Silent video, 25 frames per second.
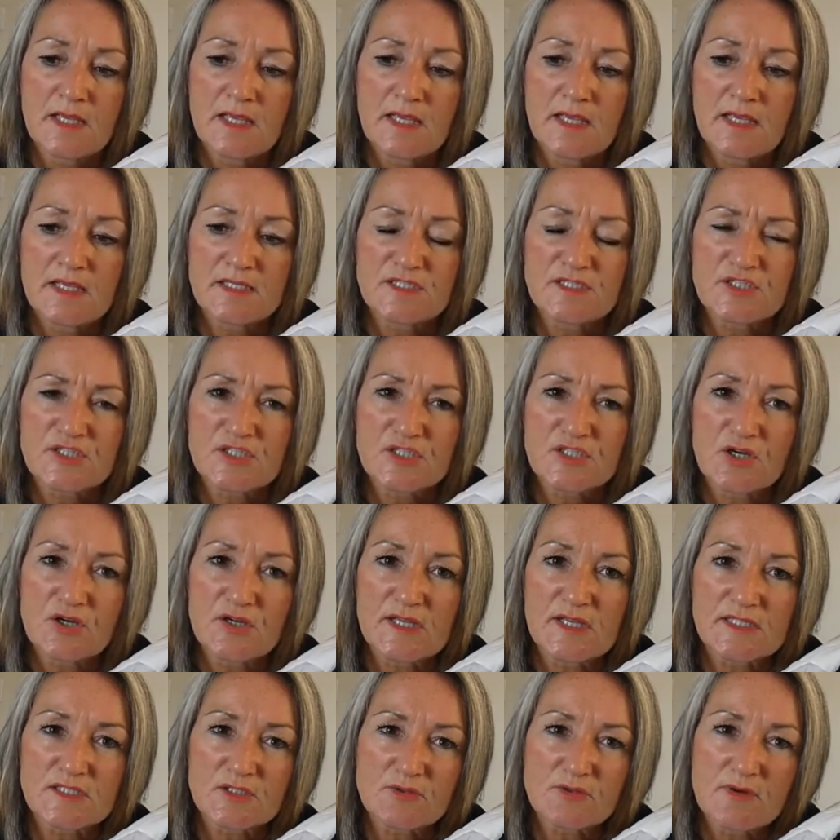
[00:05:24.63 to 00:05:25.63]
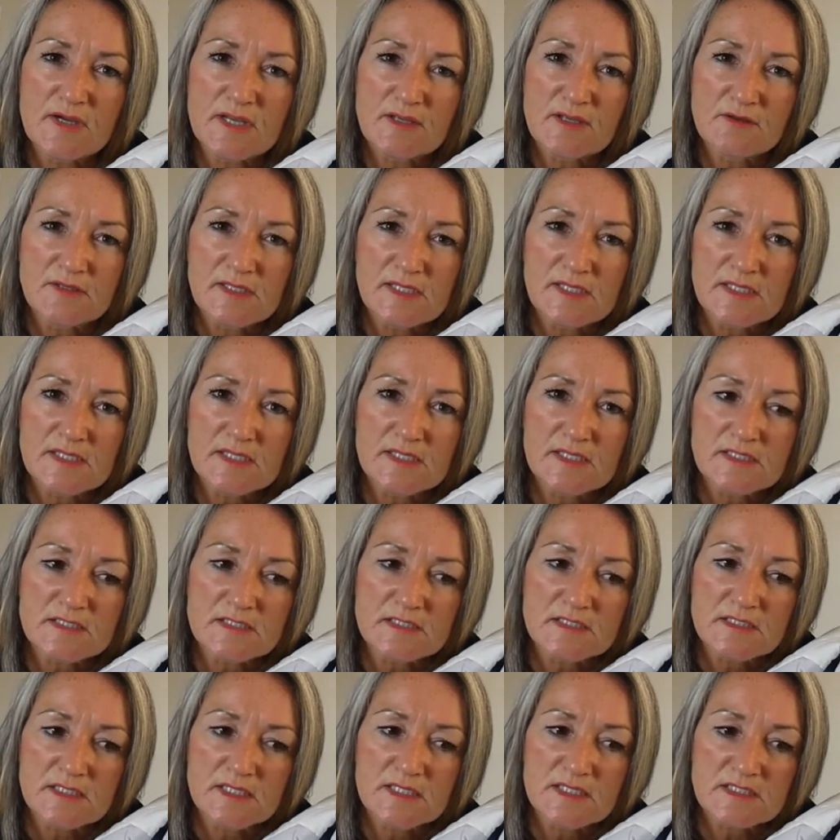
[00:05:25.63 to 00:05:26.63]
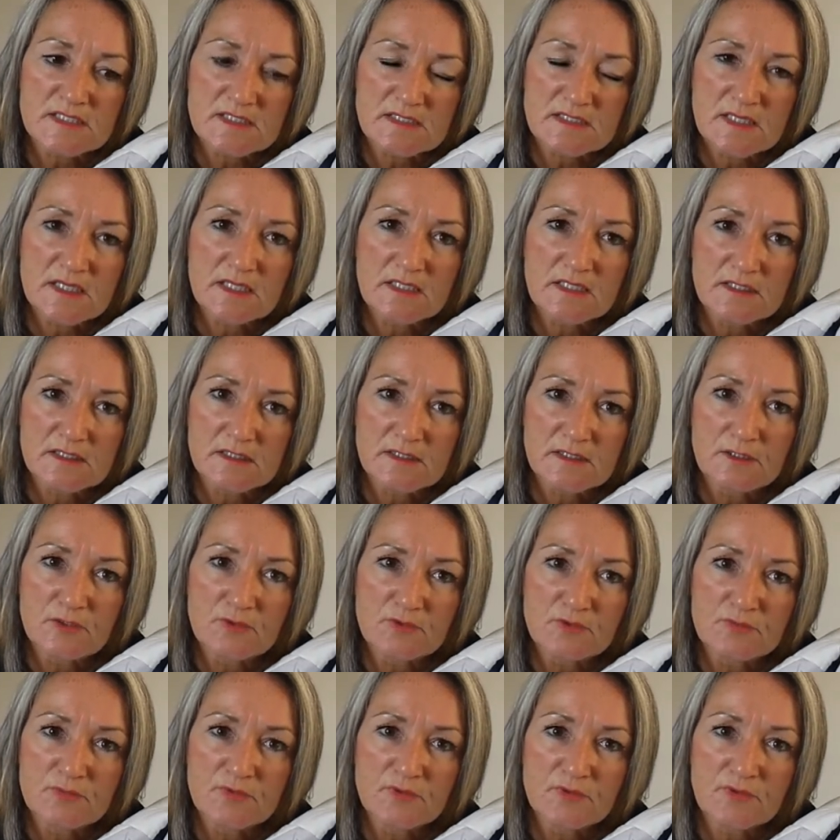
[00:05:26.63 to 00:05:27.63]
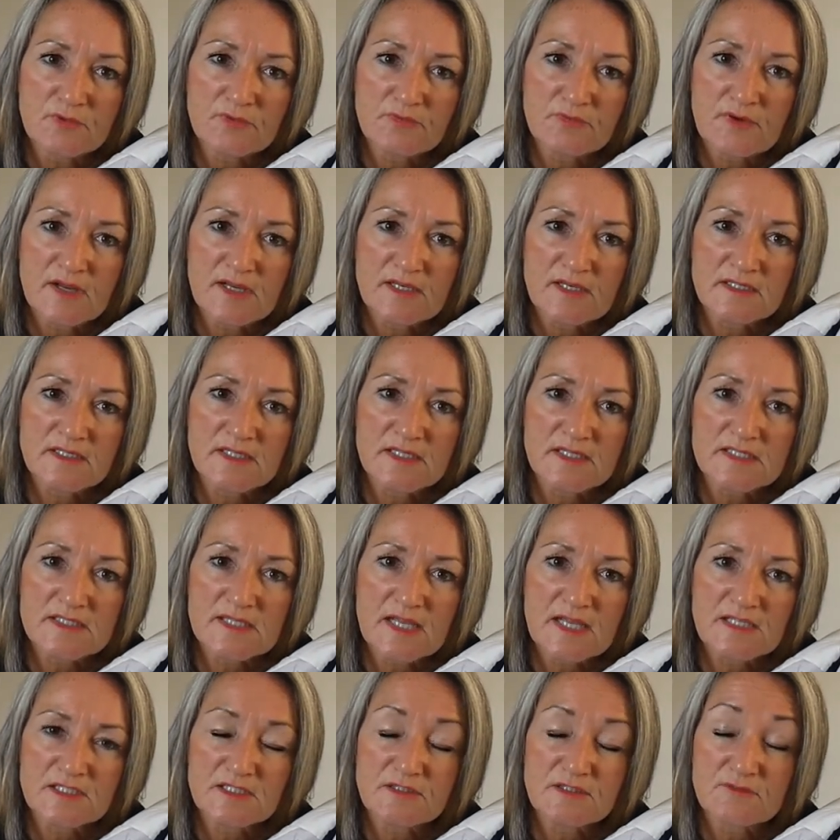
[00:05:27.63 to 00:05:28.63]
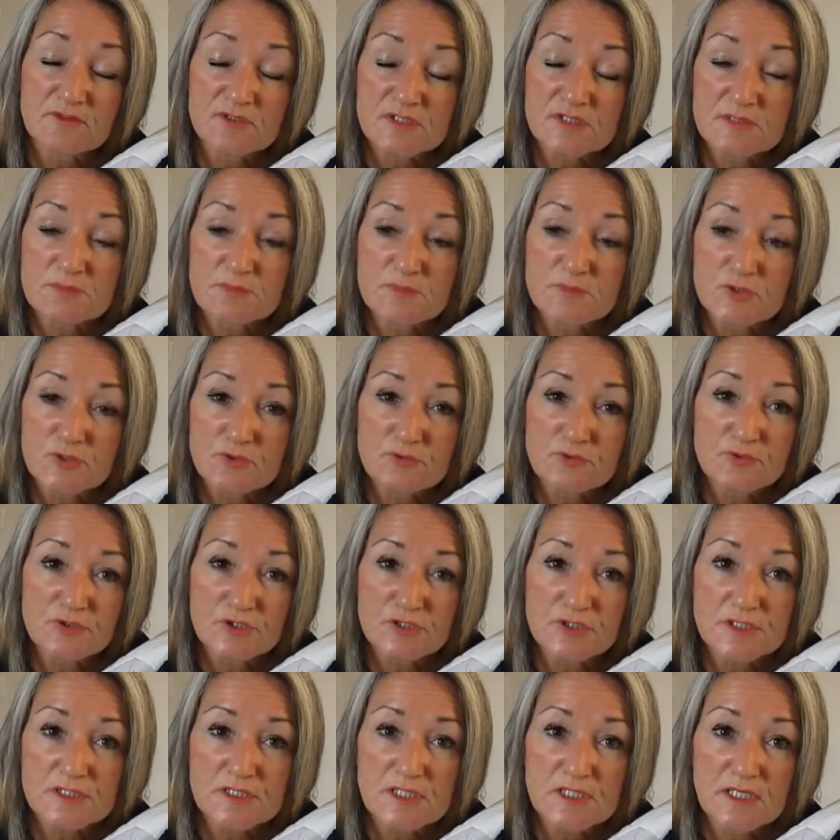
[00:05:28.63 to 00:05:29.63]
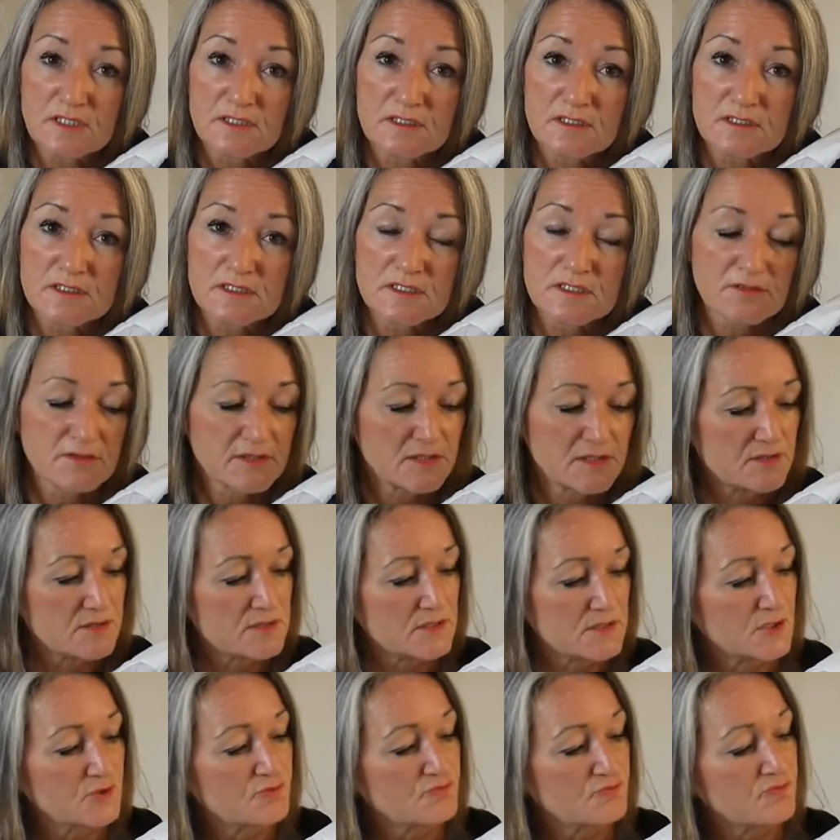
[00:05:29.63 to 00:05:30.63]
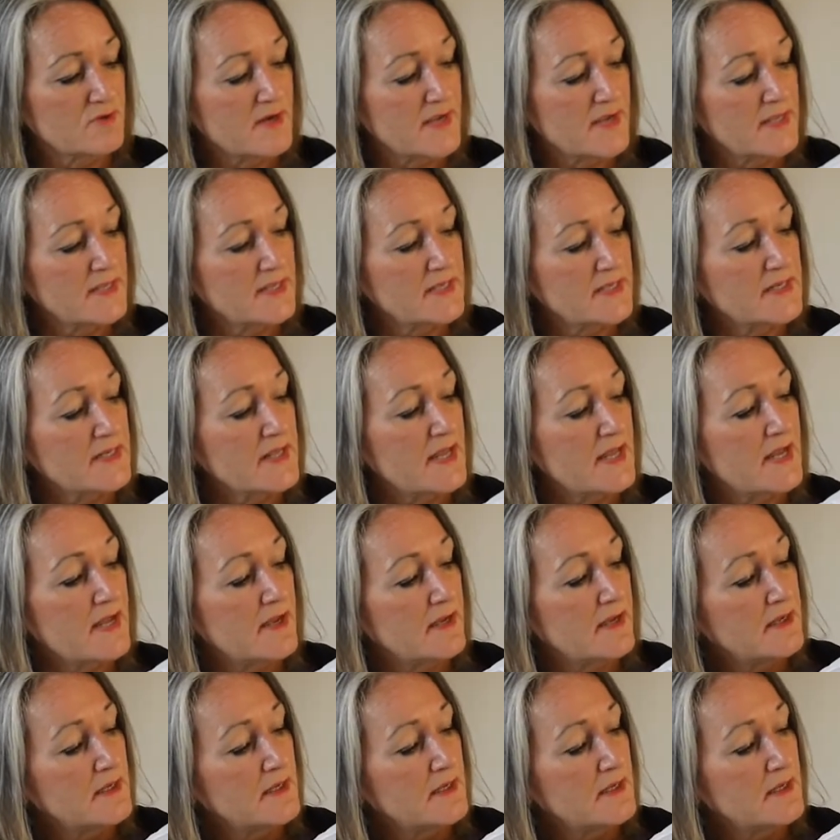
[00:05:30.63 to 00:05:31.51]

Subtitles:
It's just got it's thicker than normal thread, and it's actually got some gorgeous colours. So I used a grey in that.